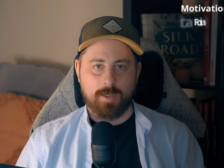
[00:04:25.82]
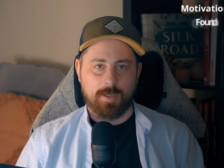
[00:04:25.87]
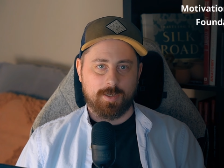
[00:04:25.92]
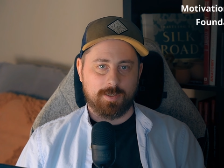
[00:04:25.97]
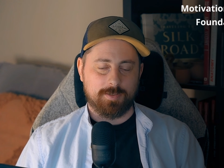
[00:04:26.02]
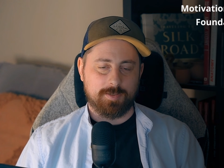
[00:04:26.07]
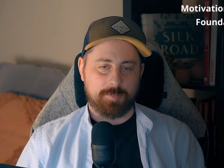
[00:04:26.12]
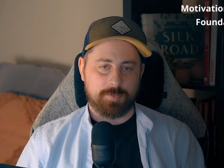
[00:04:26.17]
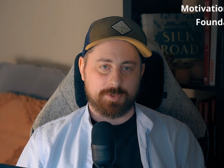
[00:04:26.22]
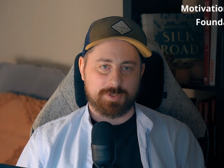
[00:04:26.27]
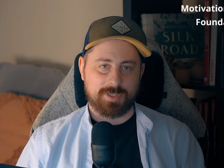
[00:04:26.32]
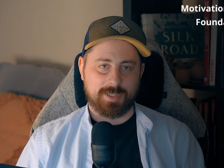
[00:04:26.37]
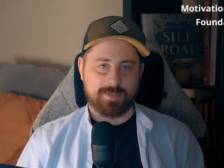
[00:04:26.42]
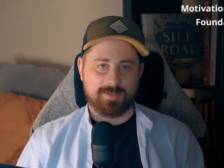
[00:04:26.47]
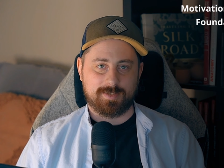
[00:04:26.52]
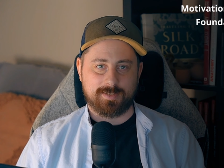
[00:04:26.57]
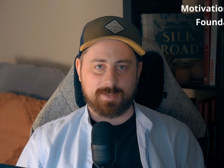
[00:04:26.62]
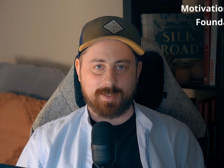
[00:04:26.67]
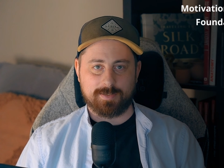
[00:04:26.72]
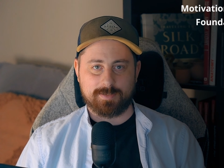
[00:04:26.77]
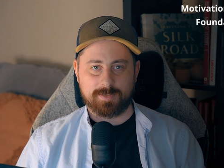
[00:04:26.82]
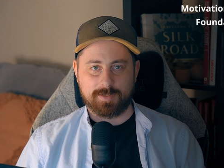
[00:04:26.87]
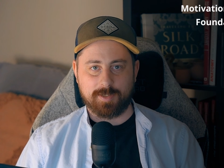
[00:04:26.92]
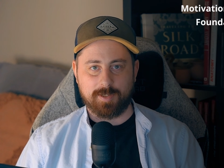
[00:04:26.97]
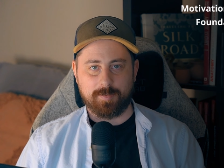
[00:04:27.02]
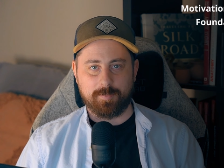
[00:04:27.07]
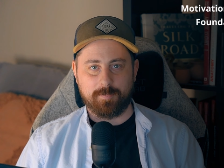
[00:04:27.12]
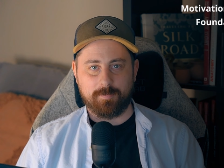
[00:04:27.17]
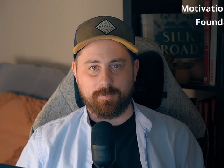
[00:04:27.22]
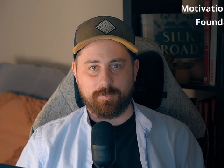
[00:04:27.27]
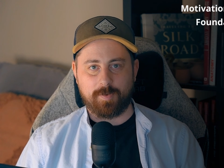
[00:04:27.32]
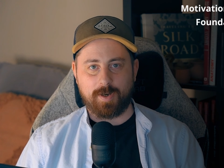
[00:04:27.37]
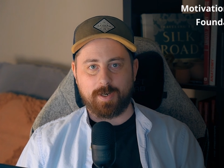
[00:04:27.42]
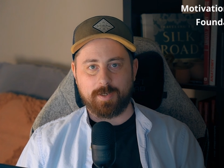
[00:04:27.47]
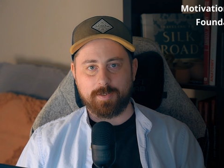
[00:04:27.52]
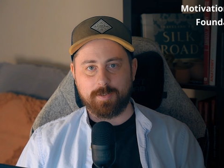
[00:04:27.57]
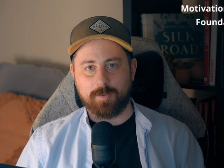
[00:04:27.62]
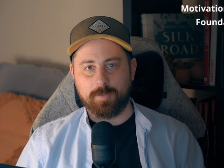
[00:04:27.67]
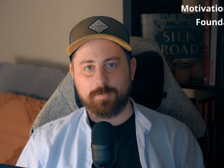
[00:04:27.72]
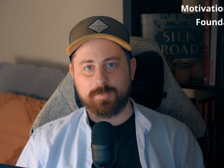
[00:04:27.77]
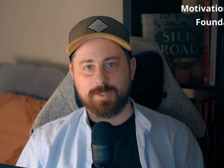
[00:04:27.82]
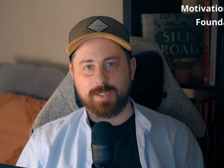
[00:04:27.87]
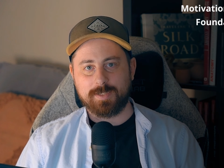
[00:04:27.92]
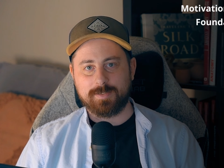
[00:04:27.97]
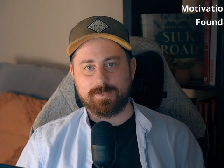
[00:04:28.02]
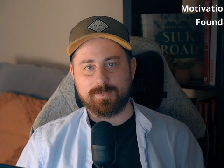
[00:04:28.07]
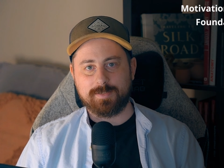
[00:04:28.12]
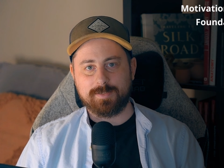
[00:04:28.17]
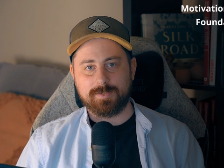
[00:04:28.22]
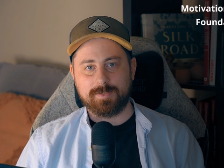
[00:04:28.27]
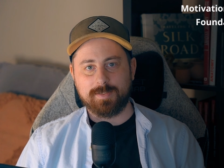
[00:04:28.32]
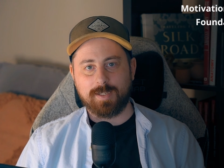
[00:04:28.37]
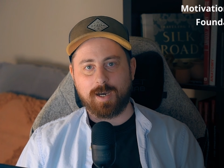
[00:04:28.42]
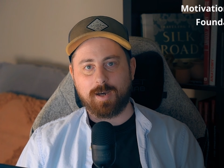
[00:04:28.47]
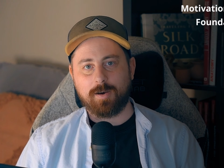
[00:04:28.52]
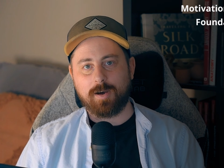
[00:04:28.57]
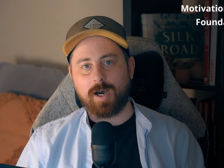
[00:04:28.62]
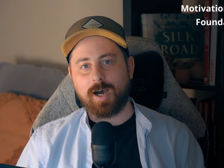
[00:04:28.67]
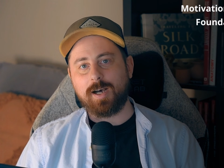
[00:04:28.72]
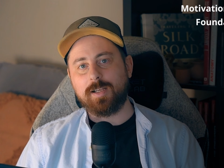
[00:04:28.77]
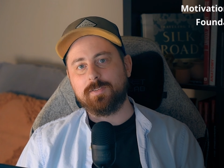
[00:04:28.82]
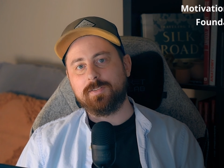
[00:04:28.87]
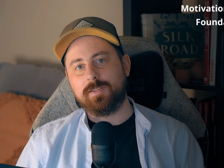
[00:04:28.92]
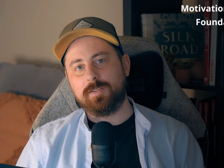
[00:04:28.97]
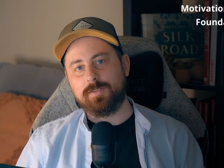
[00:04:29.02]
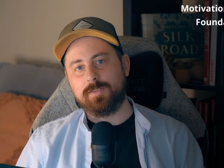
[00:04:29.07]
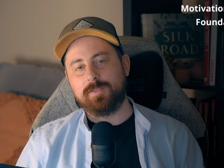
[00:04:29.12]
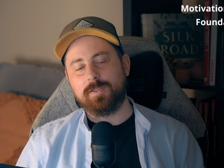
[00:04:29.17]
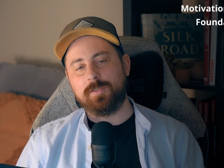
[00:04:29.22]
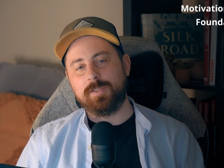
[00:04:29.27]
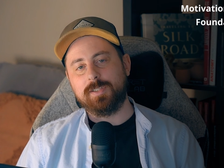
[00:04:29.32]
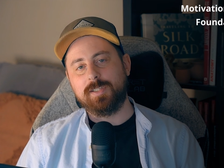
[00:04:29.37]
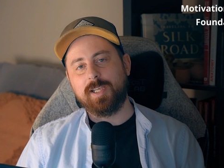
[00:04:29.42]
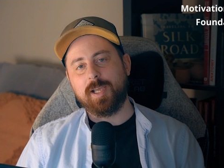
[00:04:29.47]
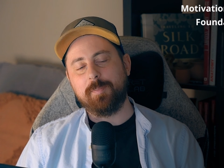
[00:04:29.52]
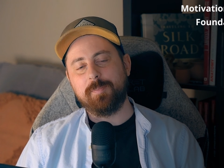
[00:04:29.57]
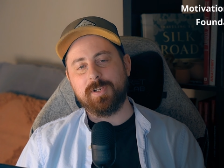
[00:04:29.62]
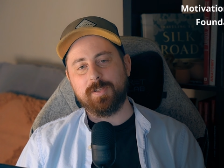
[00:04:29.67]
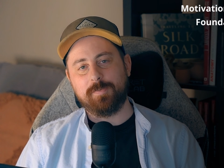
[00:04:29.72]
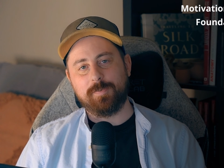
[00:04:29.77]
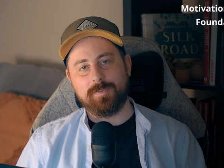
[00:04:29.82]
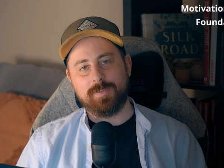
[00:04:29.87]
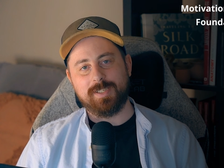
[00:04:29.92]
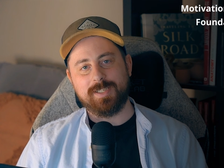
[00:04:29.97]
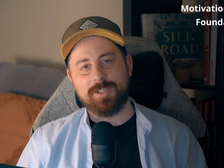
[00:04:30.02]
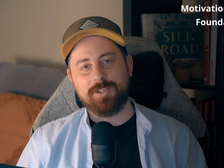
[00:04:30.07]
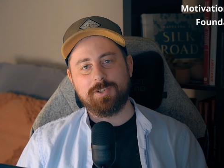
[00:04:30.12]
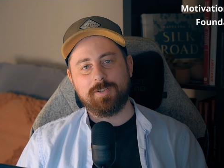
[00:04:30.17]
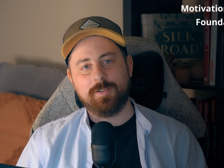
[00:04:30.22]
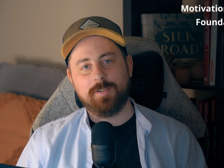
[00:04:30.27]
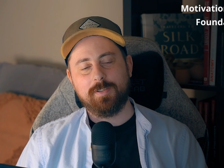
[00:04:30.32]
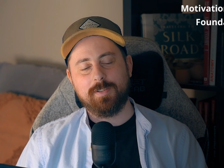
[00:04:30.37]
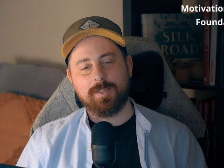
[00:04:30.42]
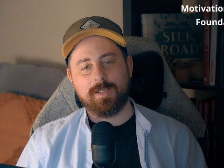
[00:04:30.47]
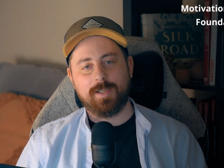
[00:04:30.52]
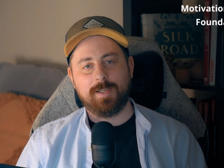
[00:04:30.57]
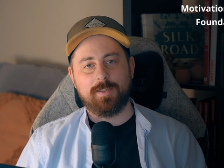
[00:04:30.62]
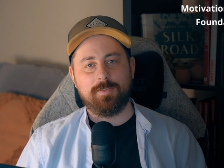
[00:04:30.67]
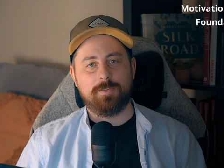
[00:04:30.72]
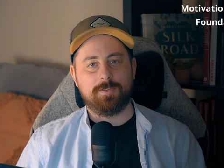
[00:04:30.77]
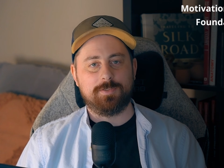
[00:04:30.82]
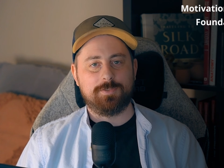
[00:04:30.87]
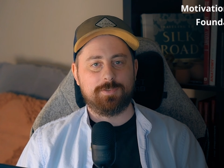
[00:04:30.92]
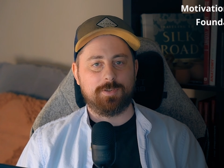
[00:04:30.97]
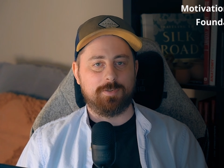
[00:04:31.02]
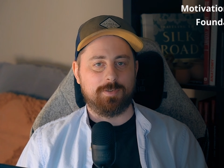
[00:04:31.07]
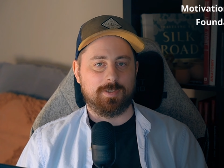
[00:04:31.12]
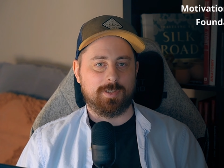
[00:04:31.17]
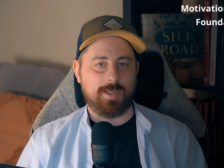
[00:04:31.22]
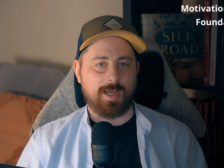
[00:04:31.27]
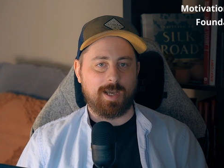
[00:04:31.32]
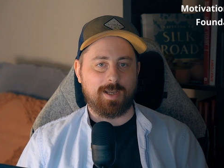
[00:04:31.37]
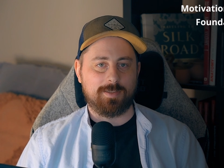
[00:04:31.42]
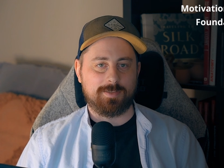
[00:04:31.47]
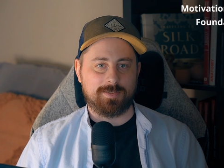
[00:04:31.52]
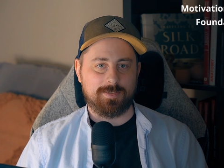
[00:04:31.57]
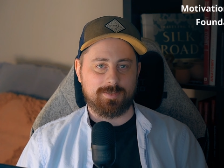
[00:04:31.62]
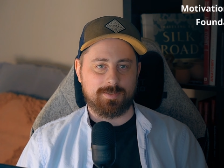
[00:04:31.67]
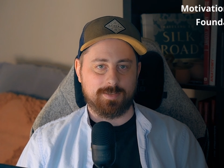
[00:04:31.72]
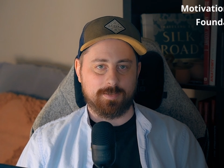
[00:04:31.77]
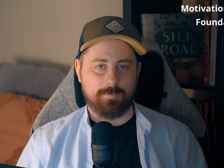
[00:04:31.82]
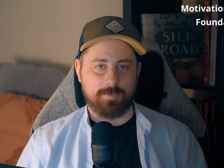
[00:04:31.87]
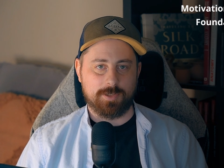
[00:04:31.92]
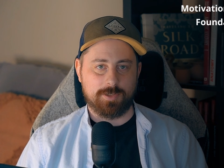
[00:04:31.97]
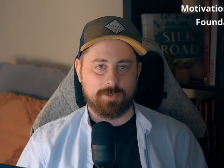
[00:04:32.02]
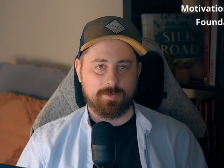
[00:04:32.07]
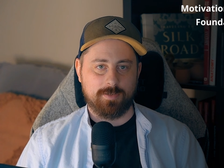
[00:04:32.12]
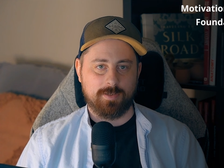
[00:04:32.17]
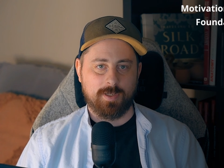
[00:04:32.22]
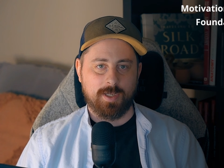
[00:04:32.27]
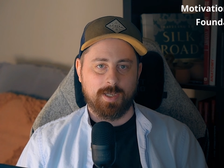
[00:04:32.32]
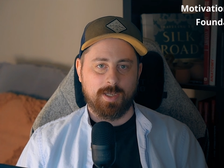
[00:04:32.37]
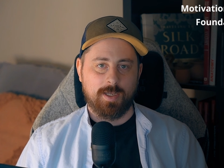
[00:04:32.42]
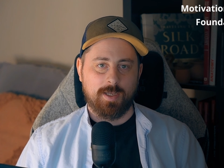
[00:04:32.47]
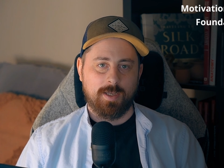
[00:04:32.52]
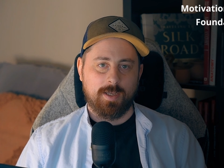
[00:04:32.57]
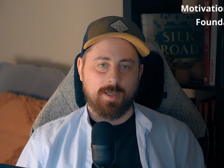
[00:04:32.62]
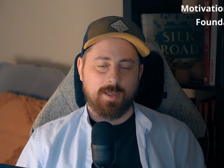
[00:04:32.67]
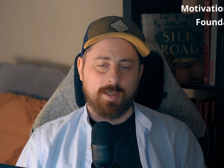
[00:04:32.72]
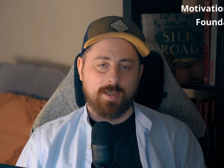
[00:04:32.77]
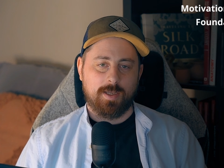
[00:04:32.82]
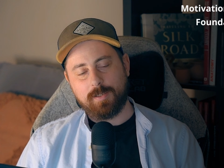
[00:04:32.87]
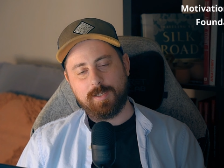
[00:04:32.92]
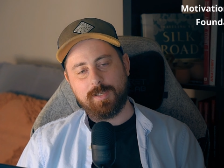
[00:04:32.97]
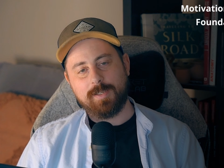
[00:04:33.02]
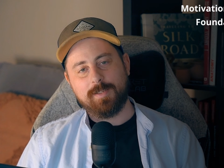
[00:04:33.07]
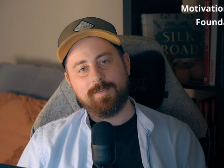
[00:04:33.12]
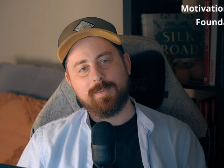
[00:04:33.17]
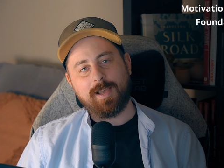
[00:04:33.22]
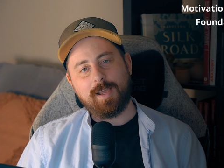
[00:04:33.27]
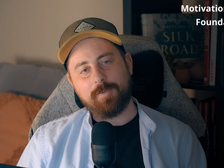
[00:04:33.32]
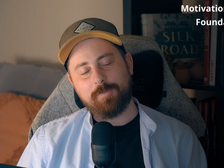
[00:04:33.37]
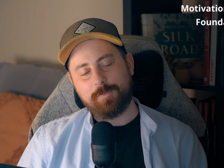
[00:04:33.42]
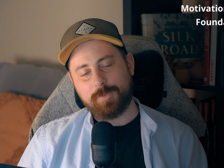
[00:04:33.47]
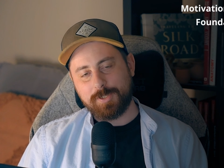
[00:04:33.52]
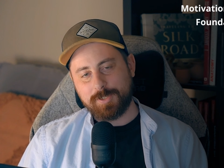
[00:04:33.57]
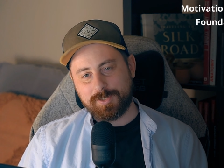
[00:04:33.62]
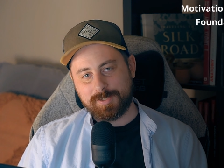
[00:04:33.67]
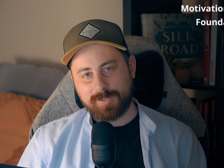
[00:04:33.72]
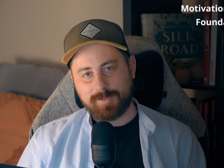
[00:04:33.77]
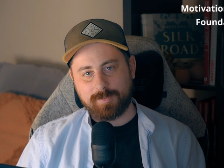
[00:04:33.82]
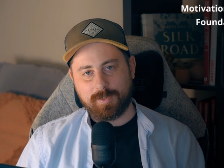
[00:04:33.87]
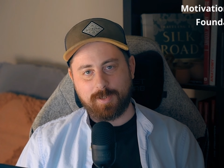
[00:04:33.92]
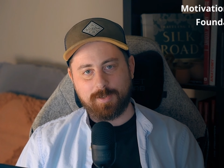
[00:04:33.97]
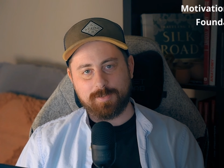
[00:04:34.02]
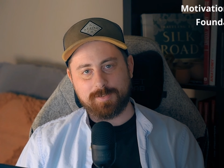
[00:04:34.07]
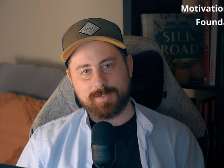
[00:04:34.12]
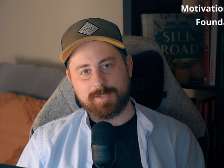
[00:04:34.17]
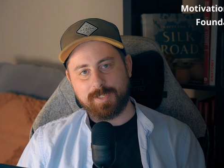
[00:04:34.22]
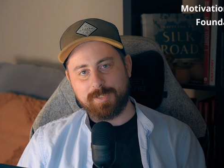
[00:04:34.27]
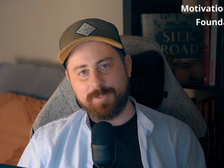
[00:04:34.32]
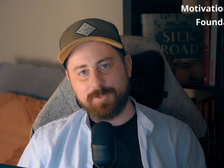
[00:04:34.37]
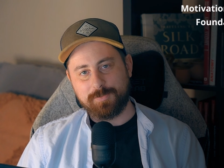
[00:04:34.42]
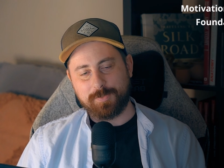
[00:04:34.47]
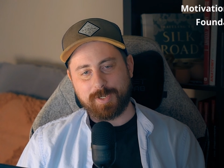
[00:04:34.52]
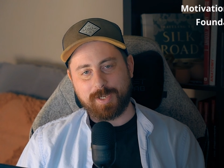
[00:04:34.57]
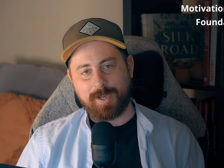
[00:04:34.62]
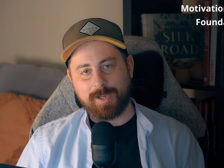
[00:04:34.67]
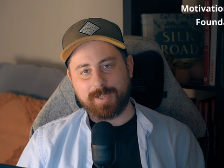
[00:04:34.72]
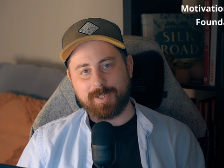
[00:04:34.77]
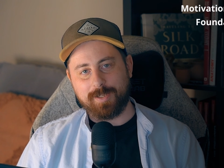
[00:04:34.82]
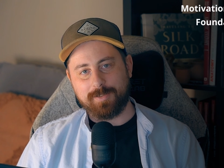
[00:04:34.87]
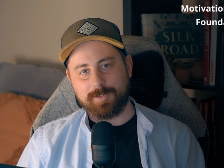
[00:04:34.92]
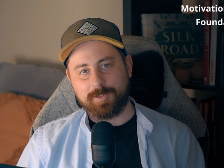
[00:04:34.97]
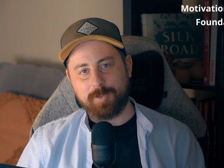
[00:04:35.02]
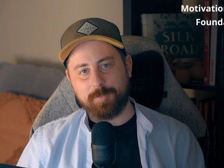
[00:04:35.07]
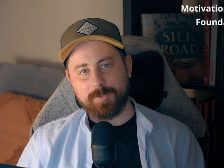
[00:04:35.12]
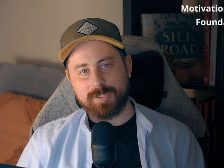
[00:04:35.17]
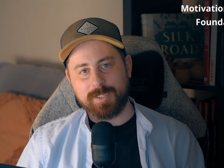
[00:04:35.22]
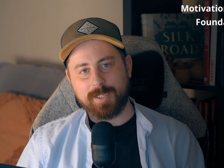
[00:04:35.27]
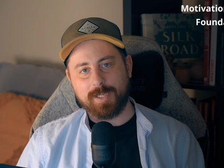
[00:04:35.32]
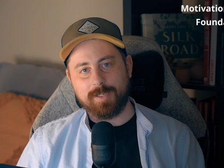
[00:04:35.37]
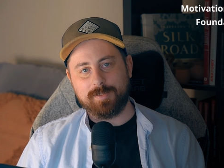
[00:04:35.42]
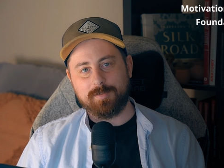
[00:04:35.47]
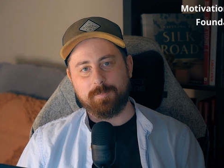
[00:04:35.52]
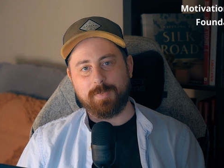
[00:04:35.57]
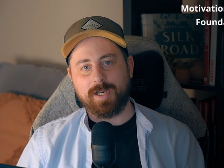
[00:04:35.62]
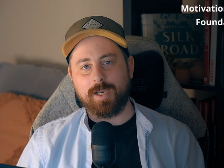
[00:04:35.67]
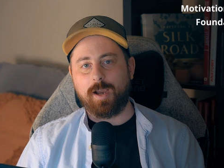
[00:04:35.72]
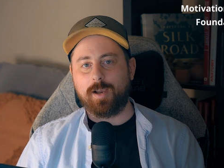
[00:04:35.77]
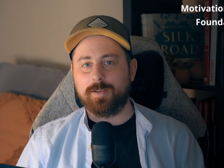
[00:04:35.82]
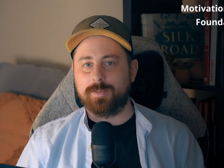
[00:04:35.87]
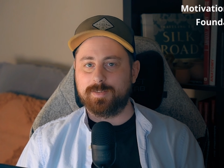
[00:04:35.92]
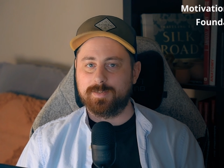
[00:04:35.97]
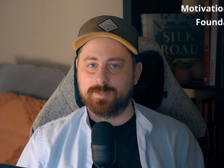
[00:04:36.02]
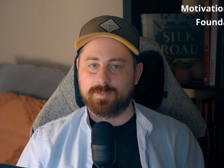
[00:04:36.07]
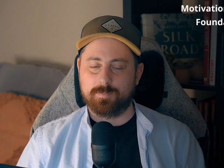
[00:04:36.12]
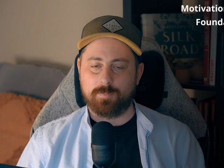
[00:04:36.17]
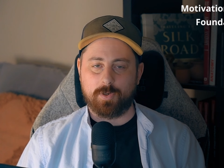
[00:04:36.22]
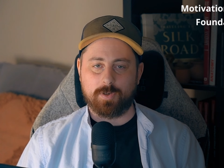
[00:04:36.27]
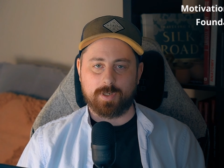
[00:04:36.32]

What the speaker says: The project has come far enough that it now has a solid gameplay foundation and a strong artistic vision, and I've reached a stage where I can communicate my ideas more